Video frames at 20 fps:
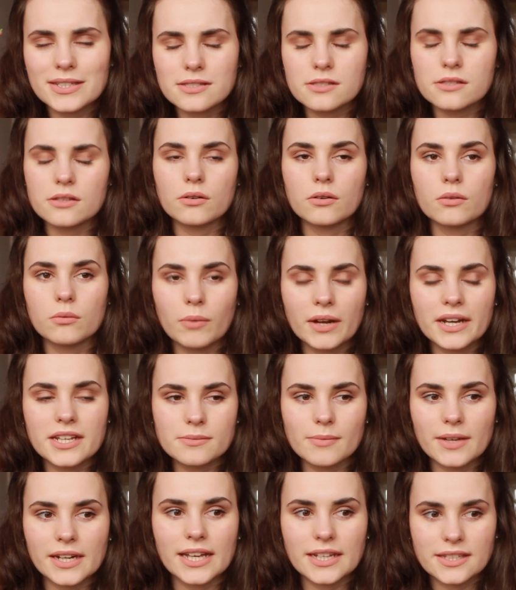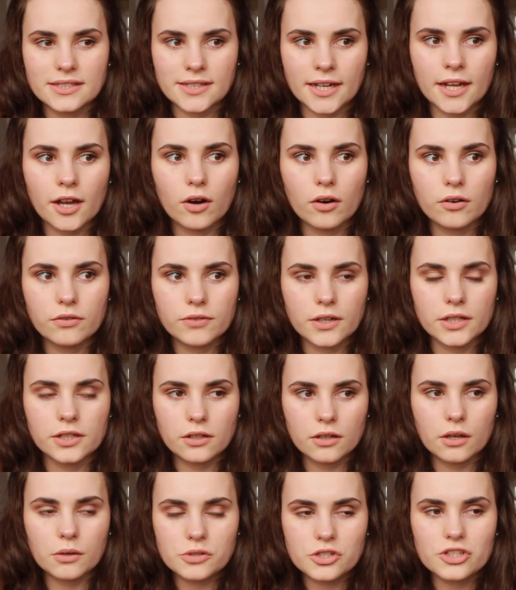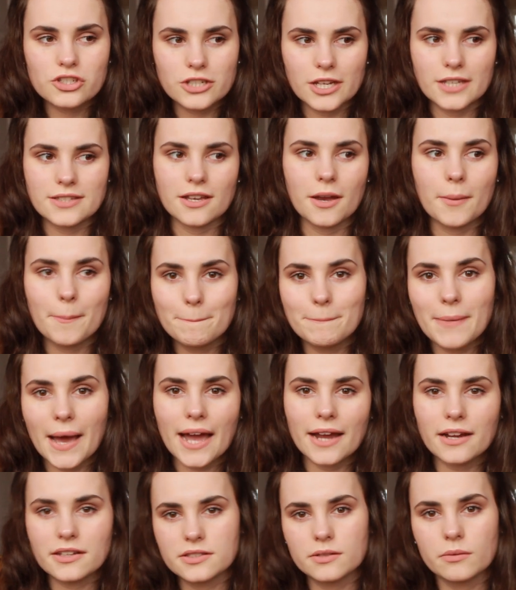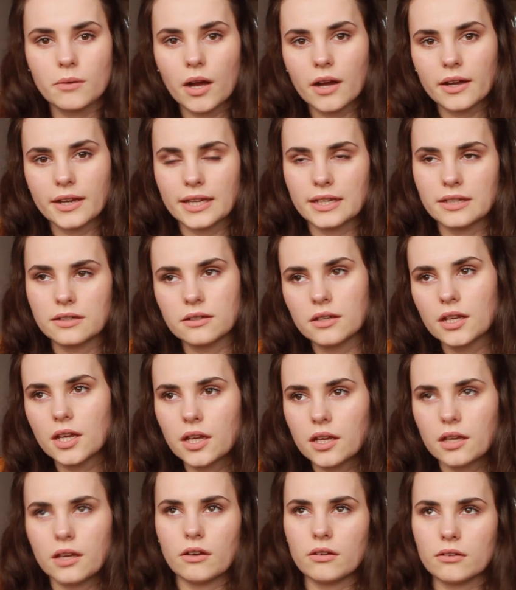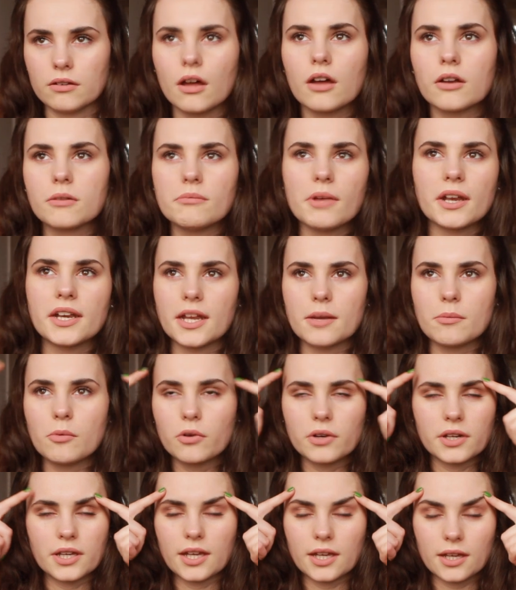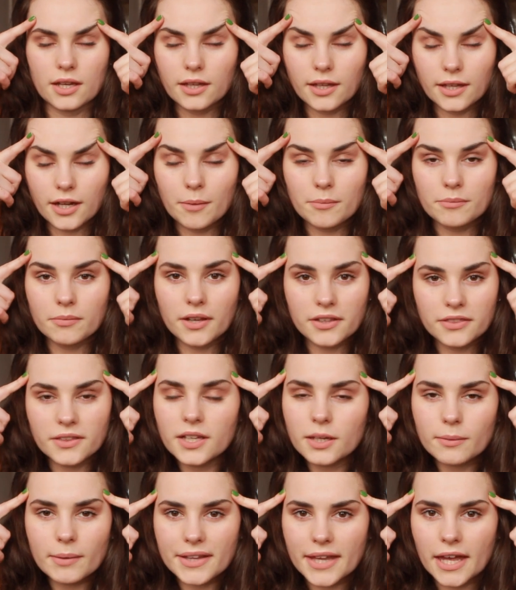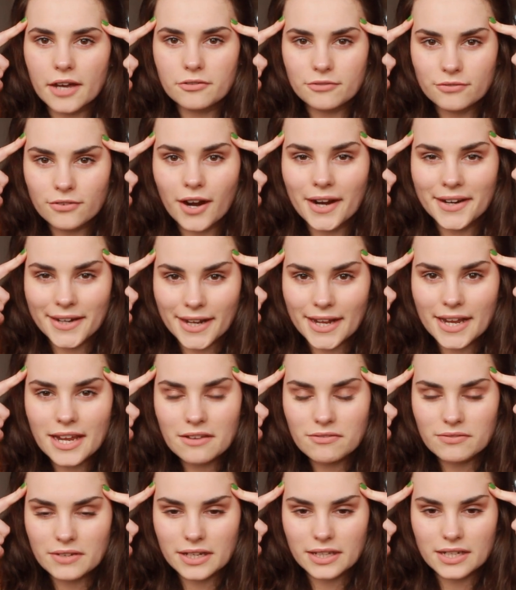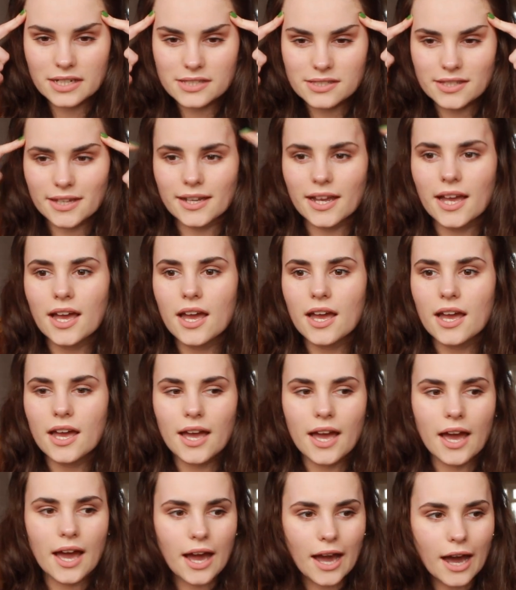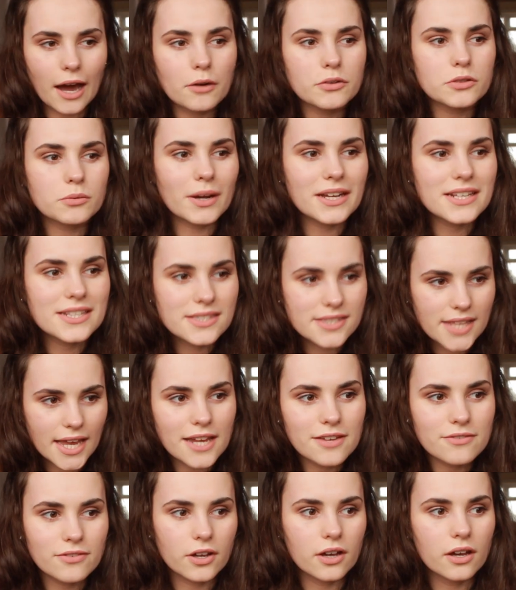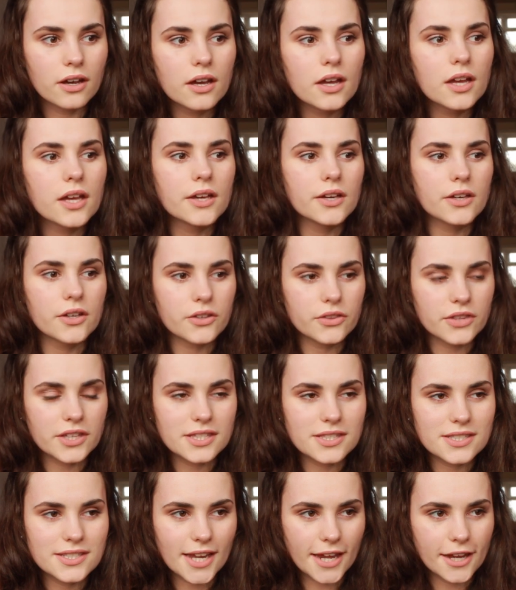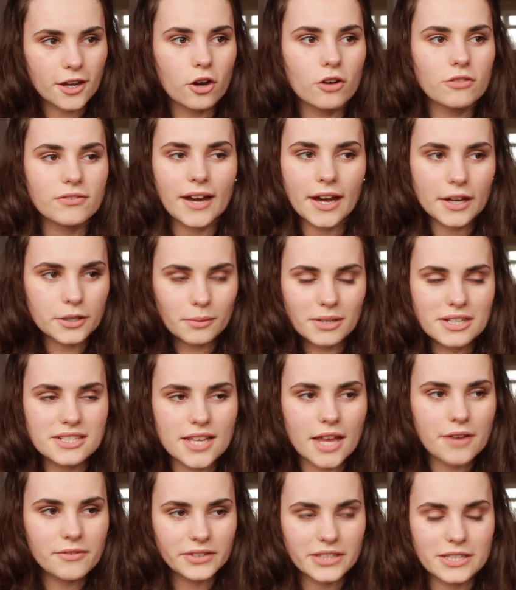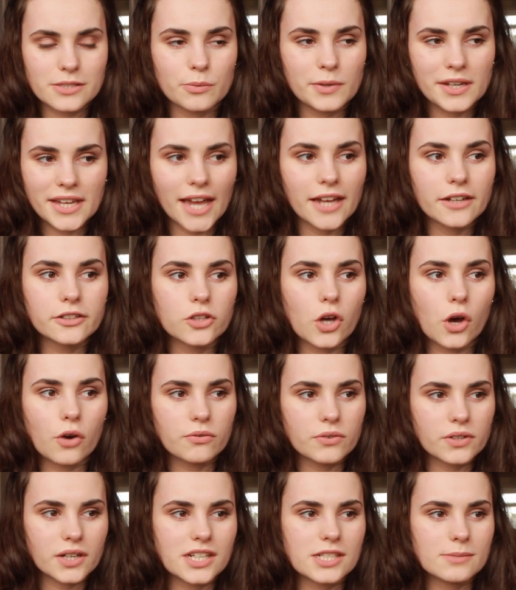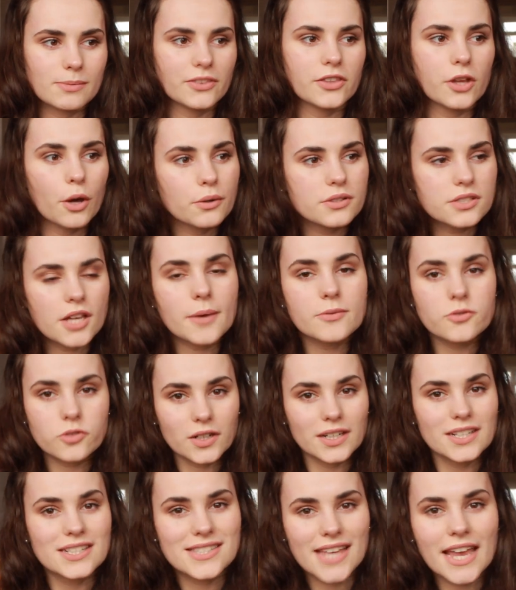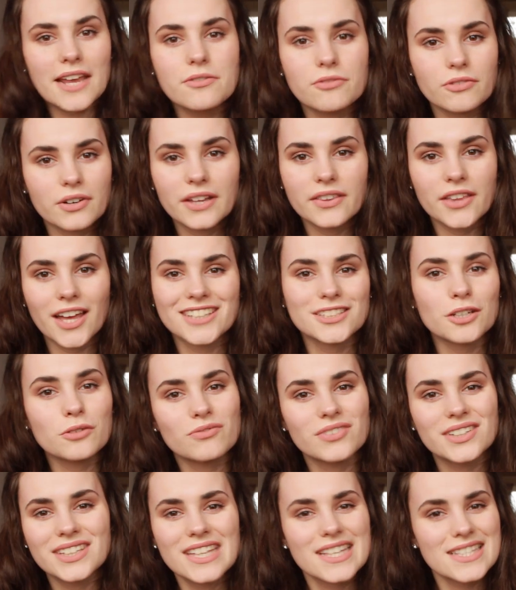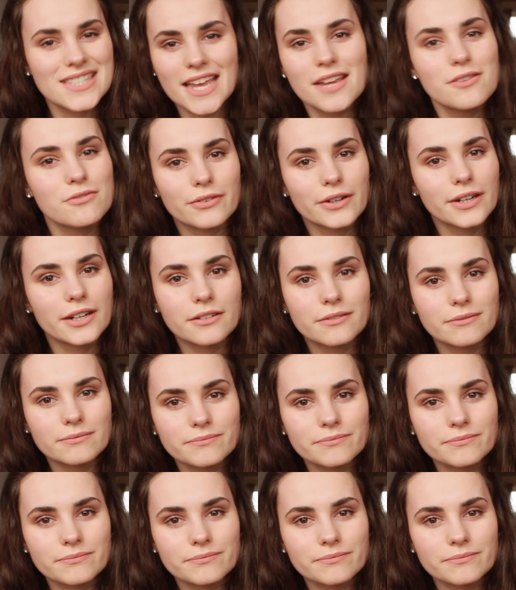is when is my next day off, and oh shit, I'm back to work on Monday morning. Like I think about that Friday evening, and it's like, how do I savour this day off? How do I savour this weekend off? And I spend the whole time trying to savour it, that I don't really savour it.